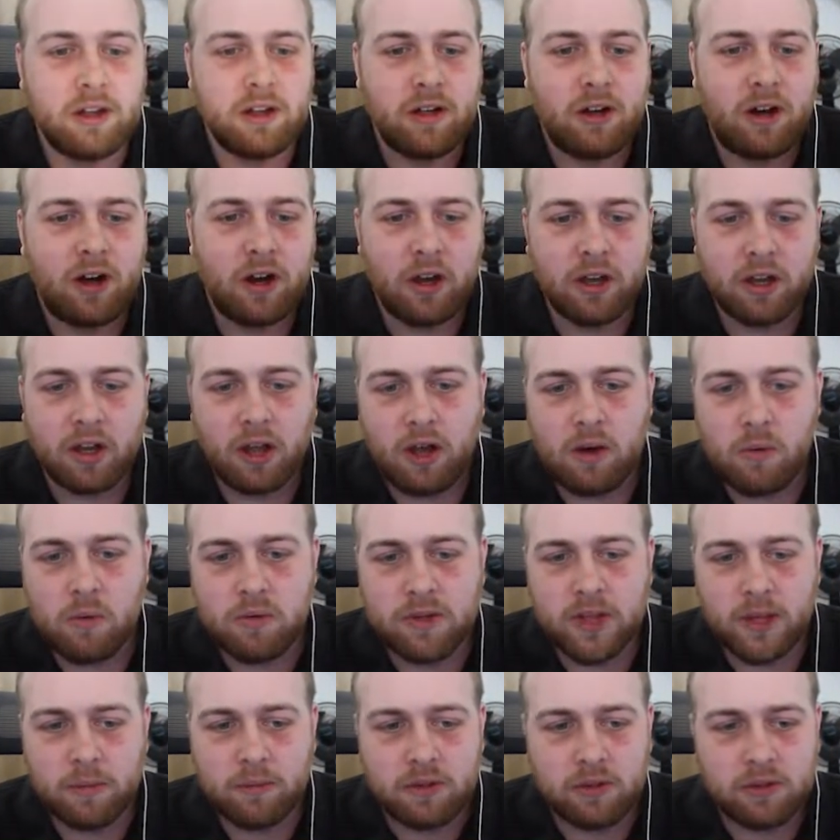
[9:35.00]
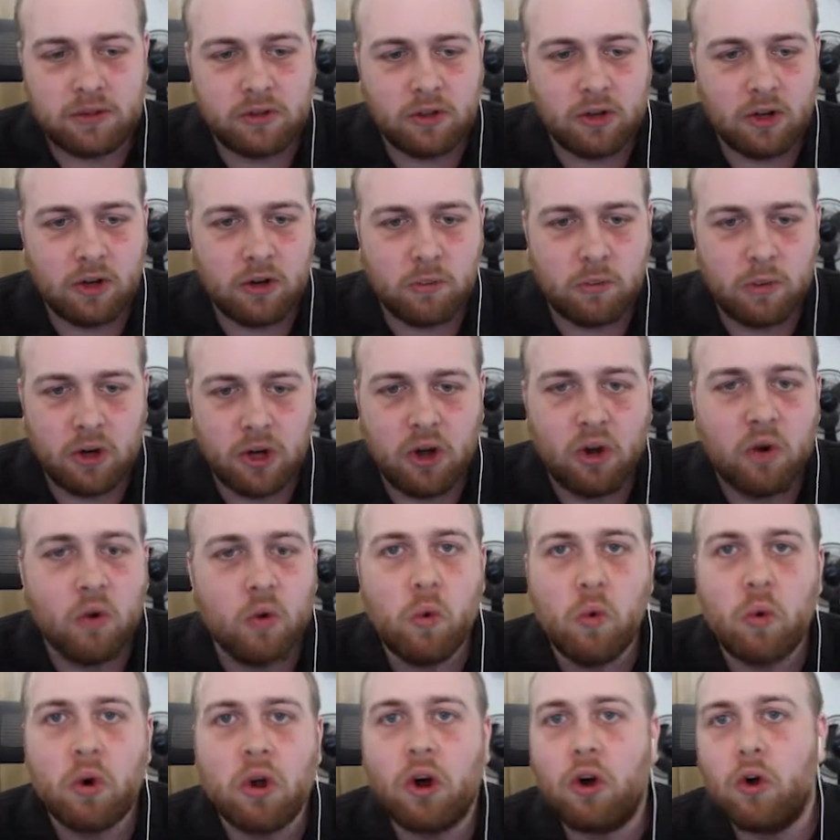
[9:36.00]
I was tempted to go my all
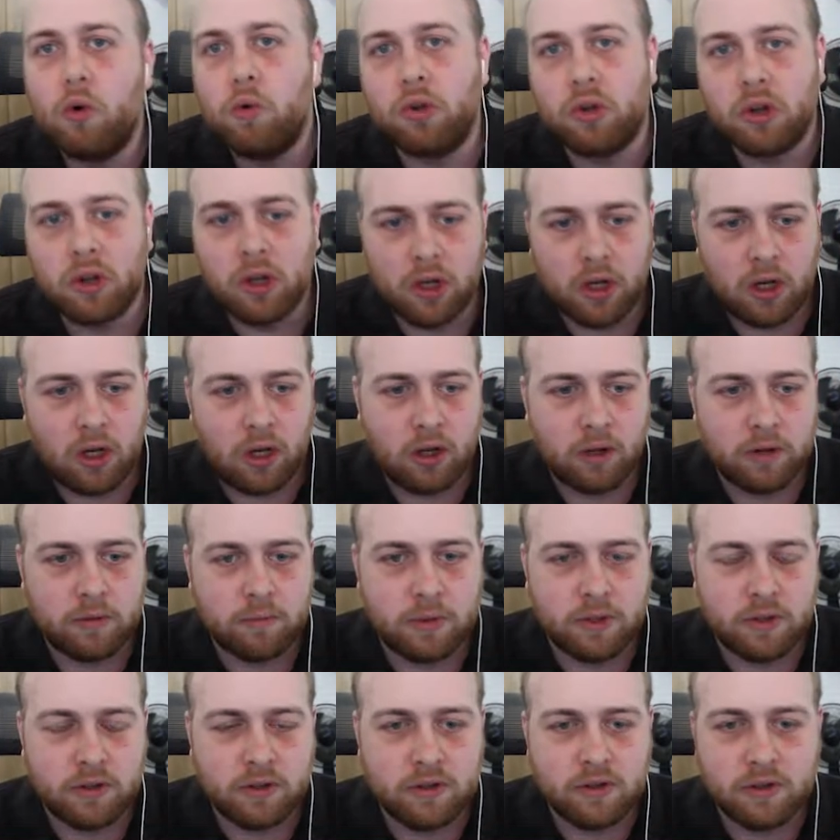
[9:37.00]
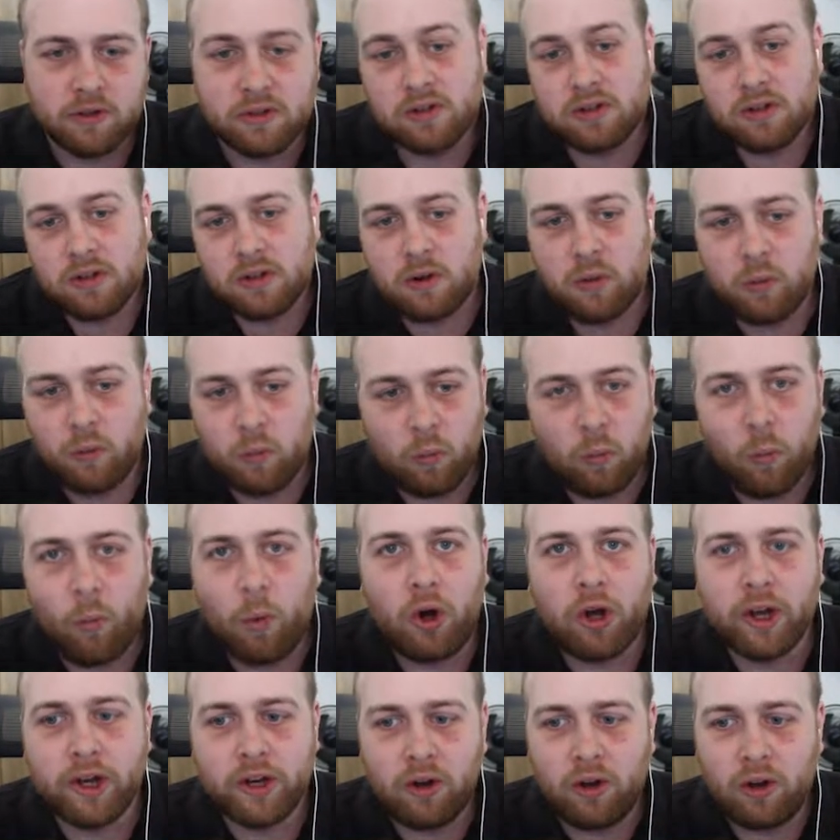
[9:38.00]
golden class because
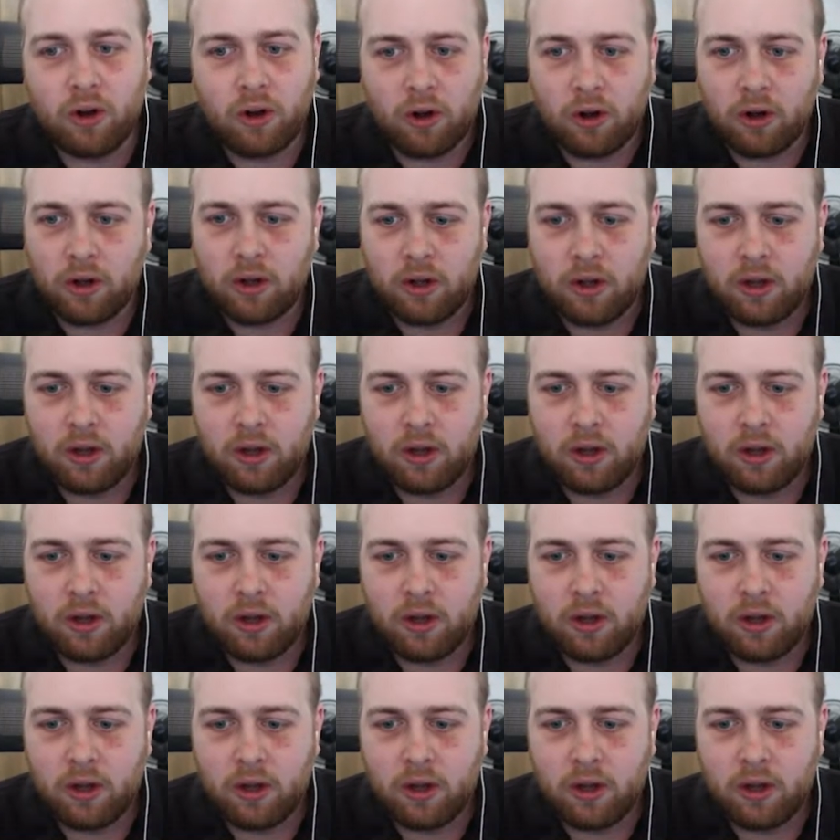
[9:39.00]
why not?